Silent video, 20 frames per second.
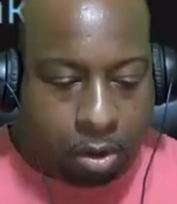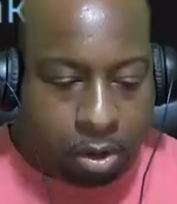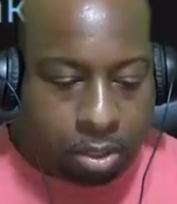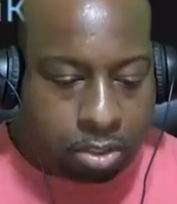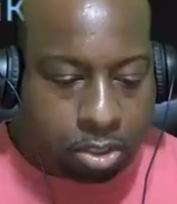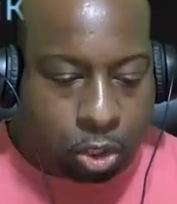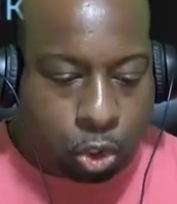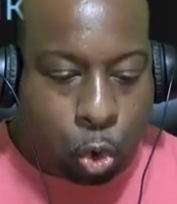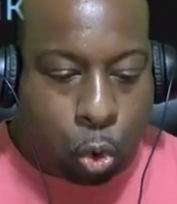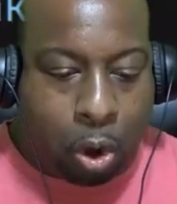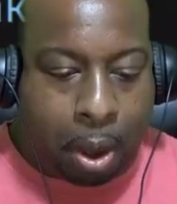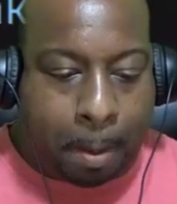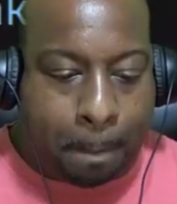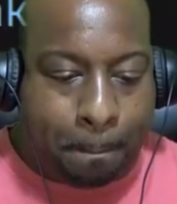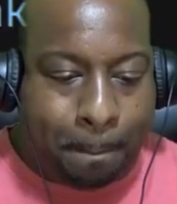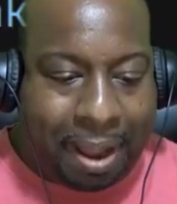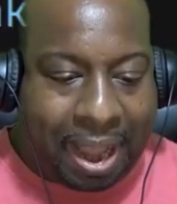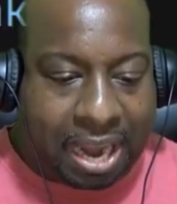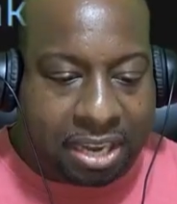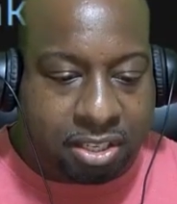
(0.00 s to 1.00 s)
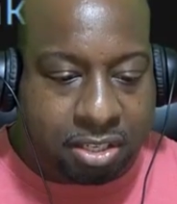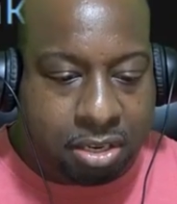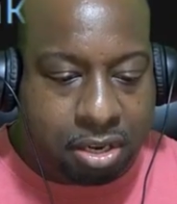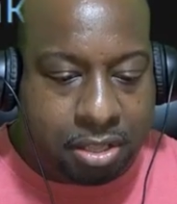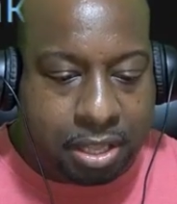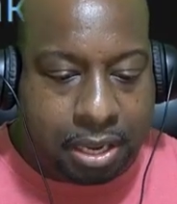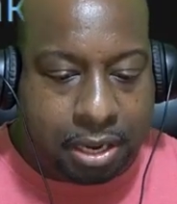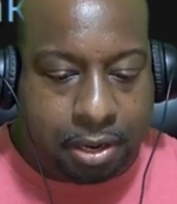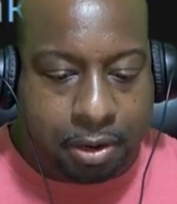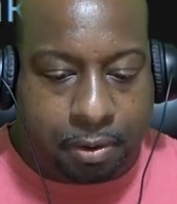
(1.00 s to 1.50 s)
So going back to
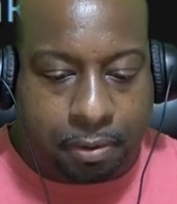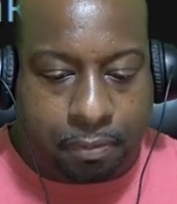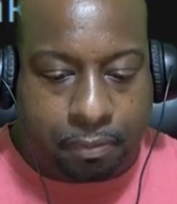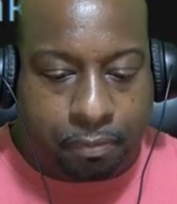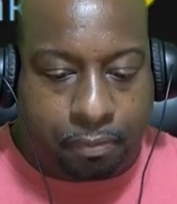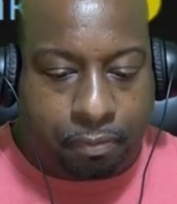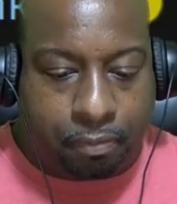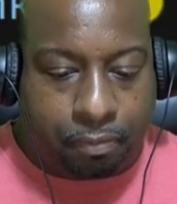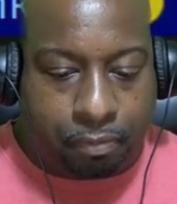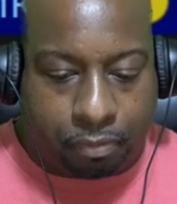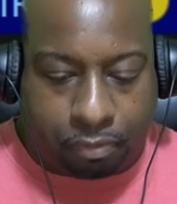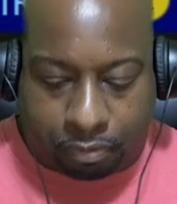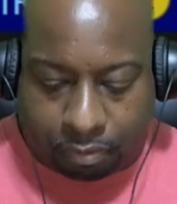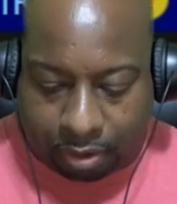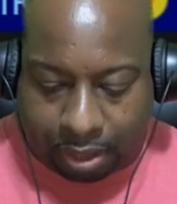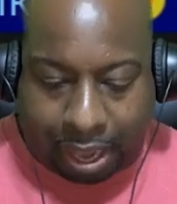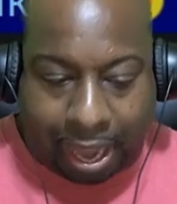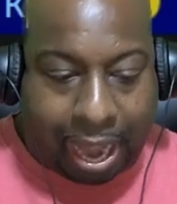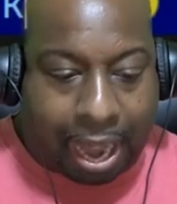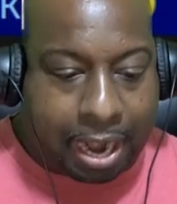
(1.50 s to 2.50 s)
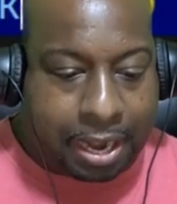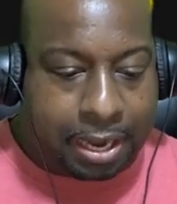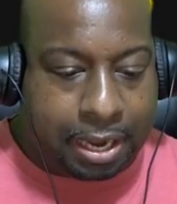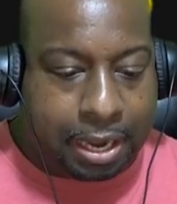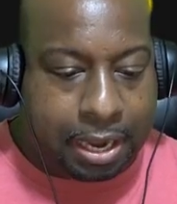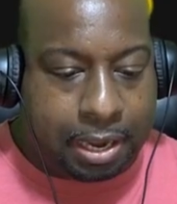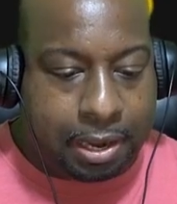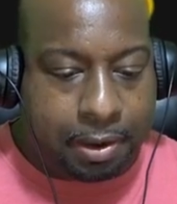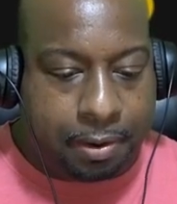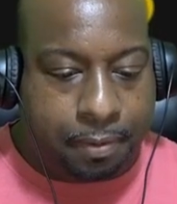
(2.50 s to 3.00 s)
the
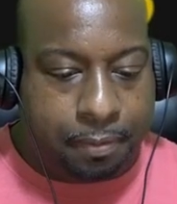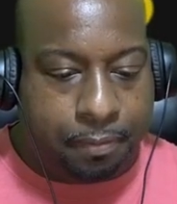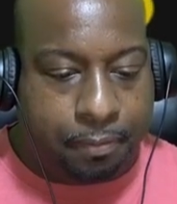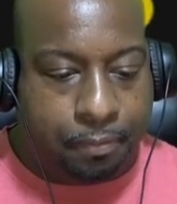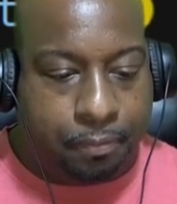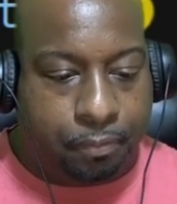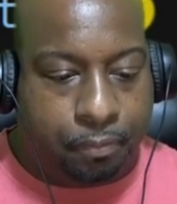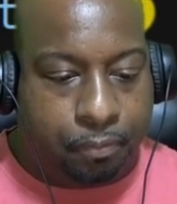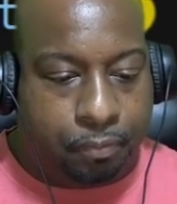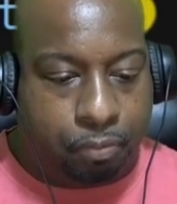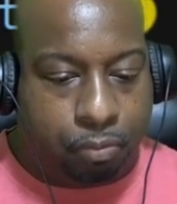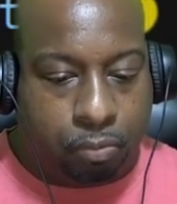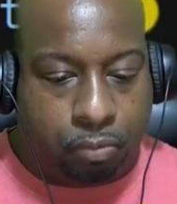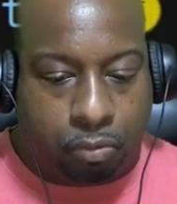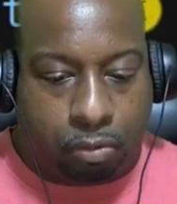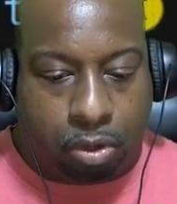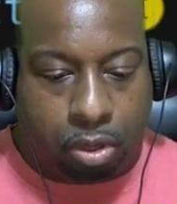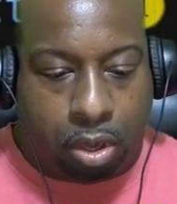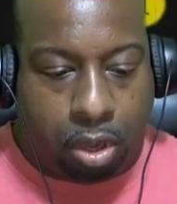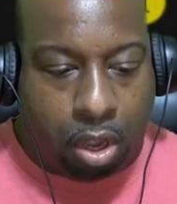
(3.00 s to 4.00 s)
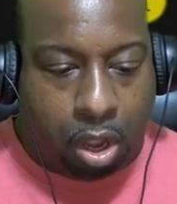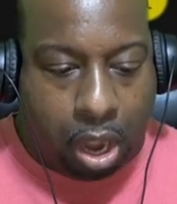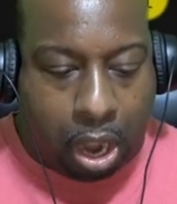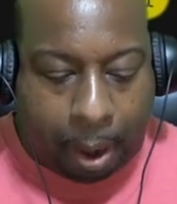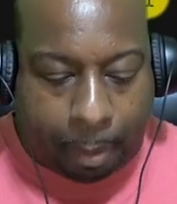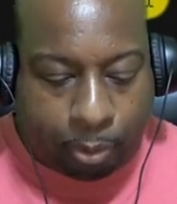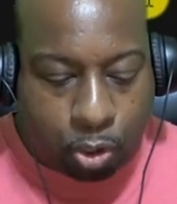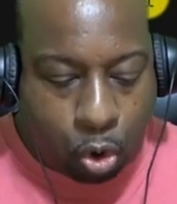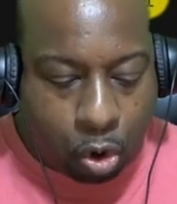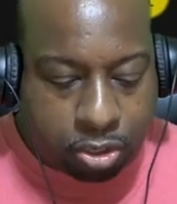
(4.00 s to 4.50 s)
IDE,
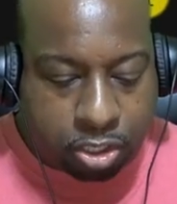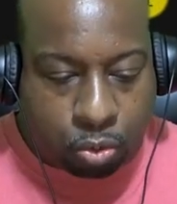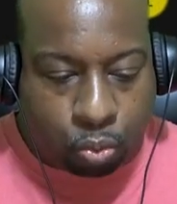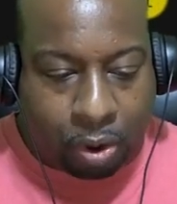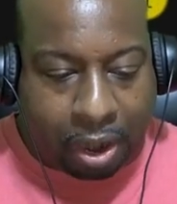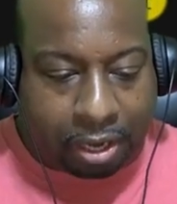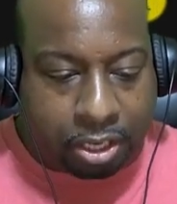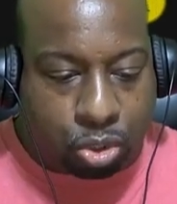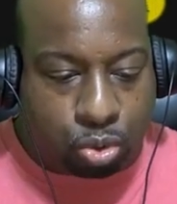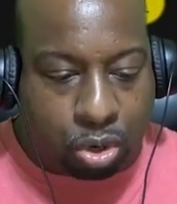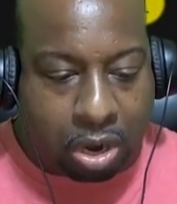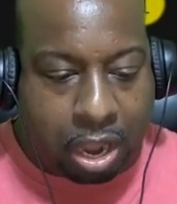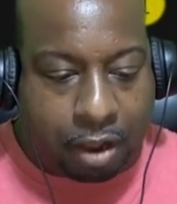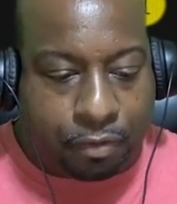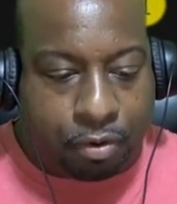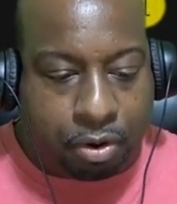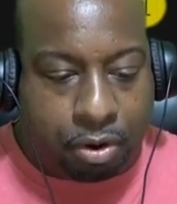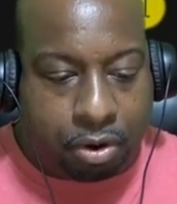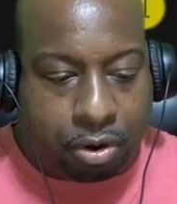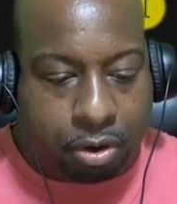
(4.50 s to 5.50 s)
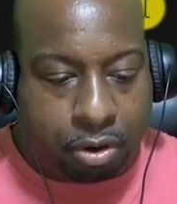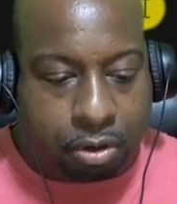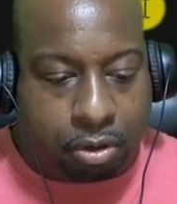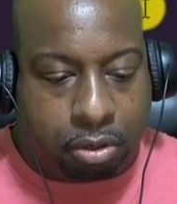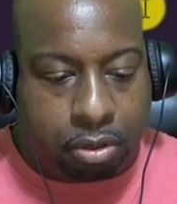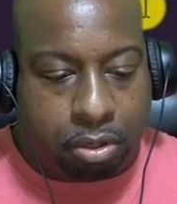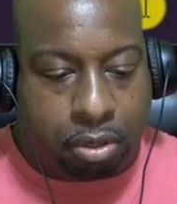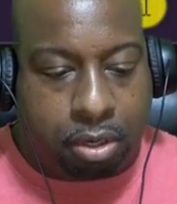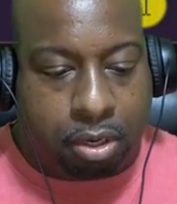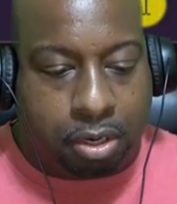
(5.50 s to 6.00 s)
I'm going to write
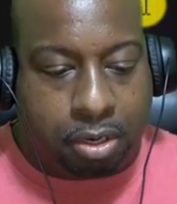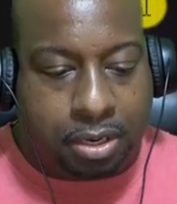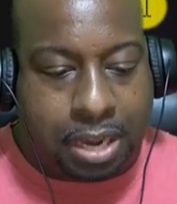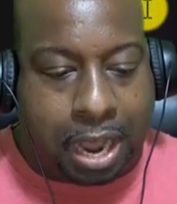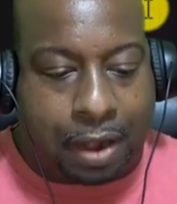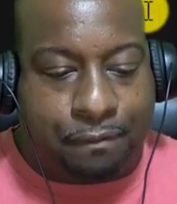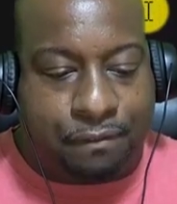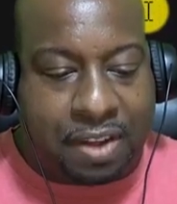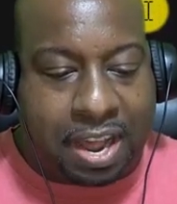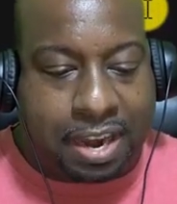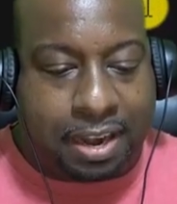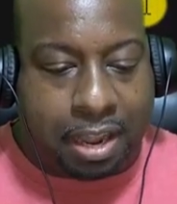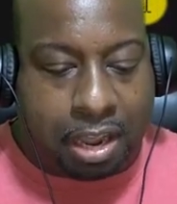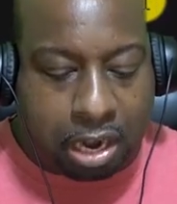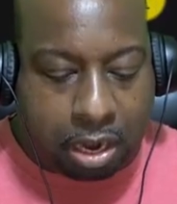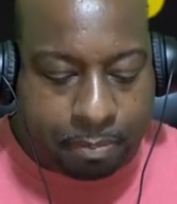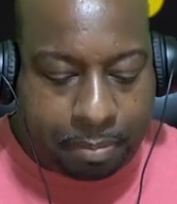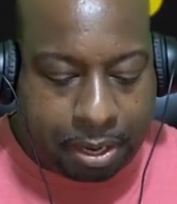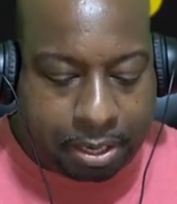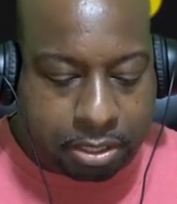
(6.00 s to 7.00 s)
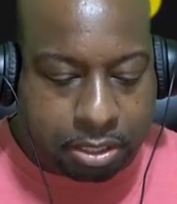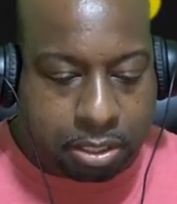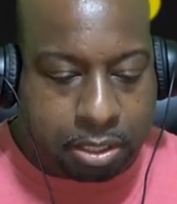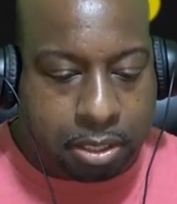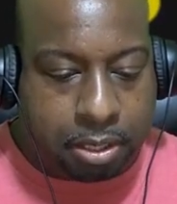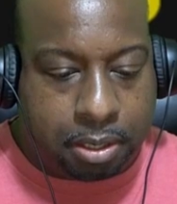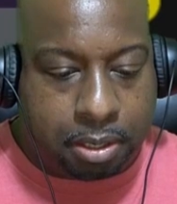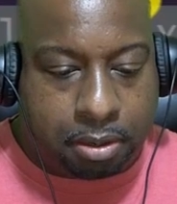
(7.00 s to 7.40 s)
driver.findElement